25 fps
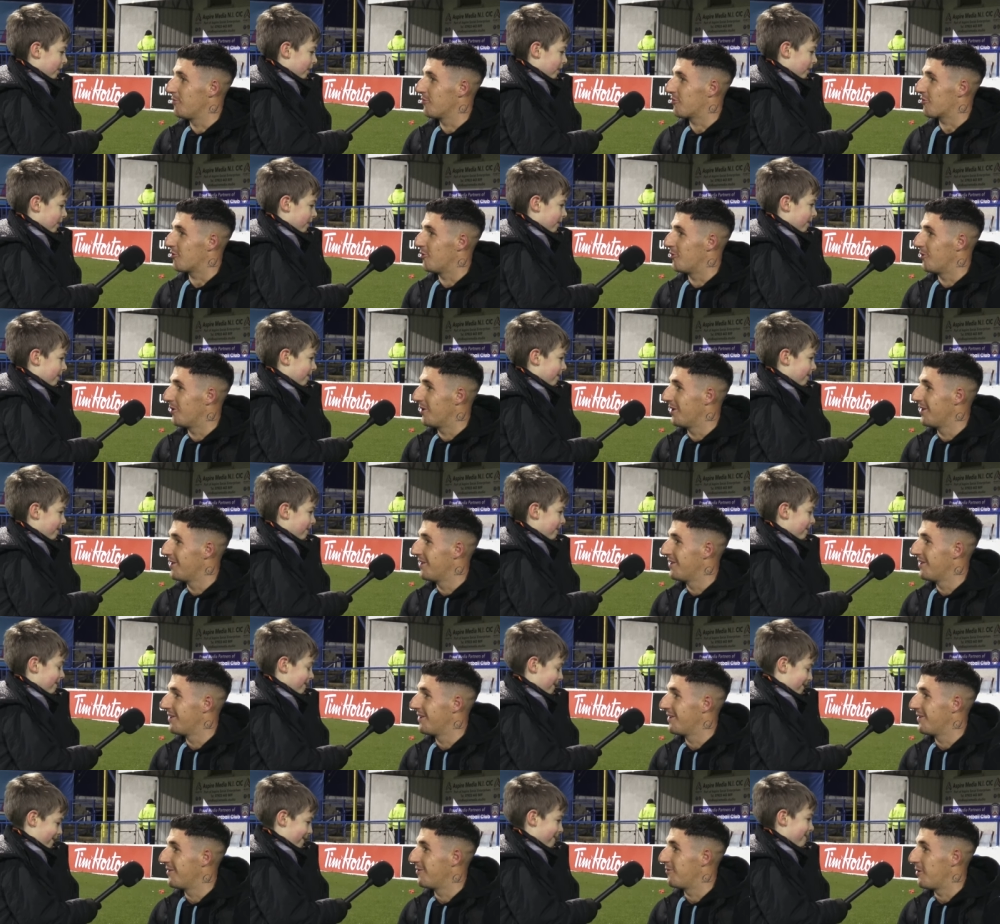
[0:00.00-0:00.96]
Speaker 1: and scored.
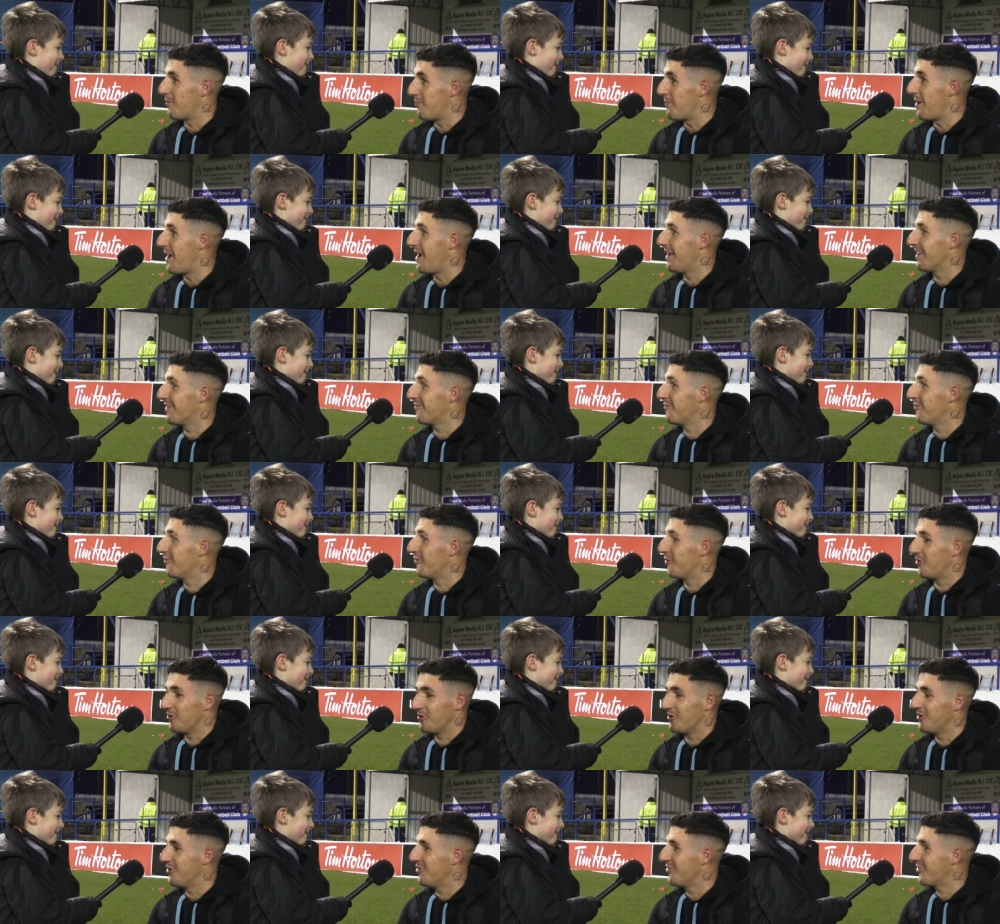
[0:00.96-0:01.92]
I went mad with
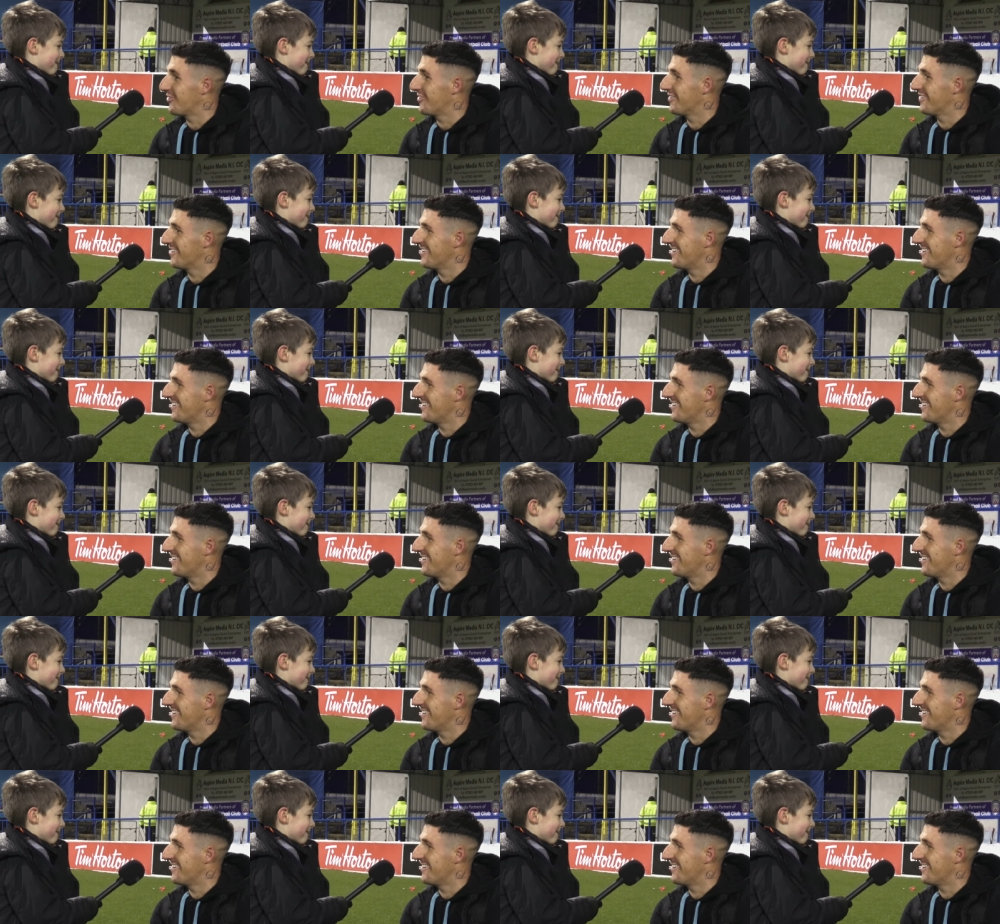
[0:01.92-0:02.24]
all use.